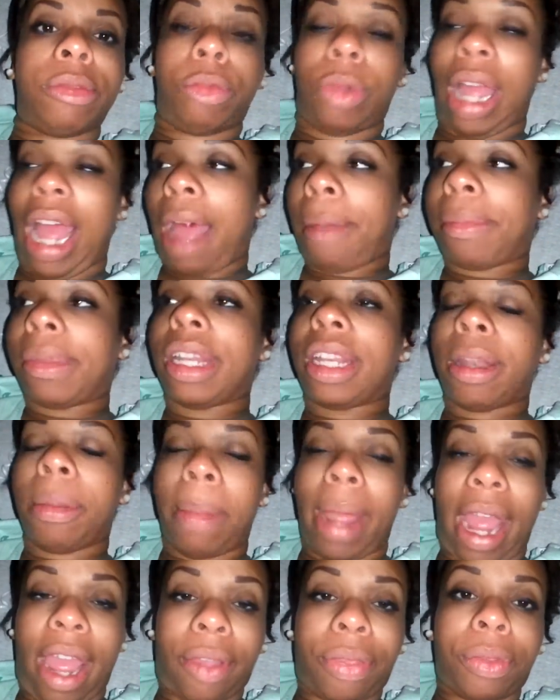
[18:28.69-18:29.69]
what happened in the
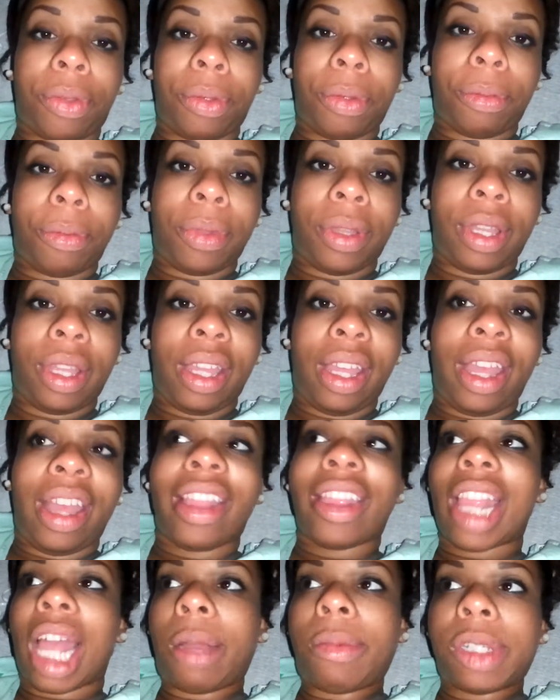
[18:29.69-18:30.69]
bathroom,
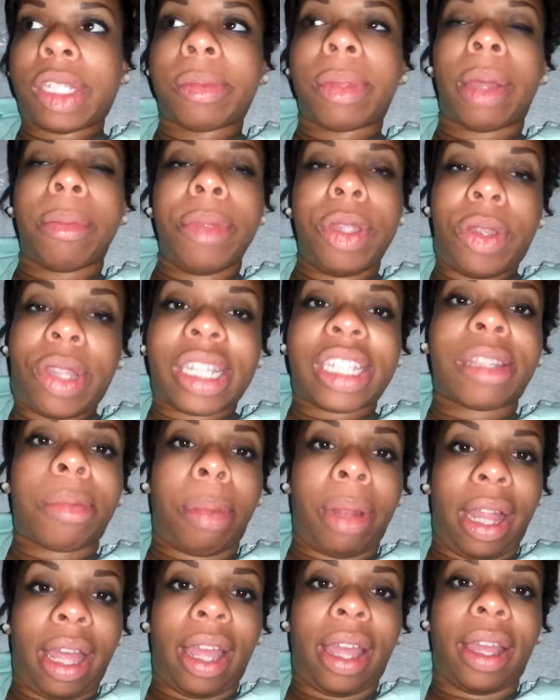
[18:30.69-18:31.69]
that was my mucus
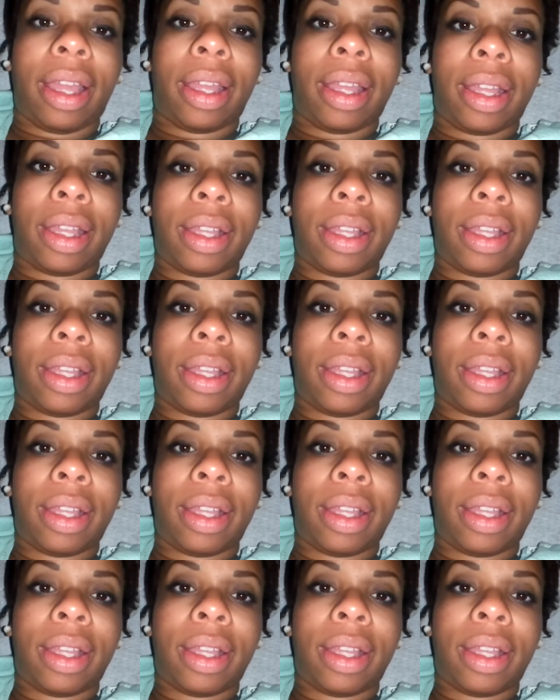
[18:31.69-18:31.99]
plug.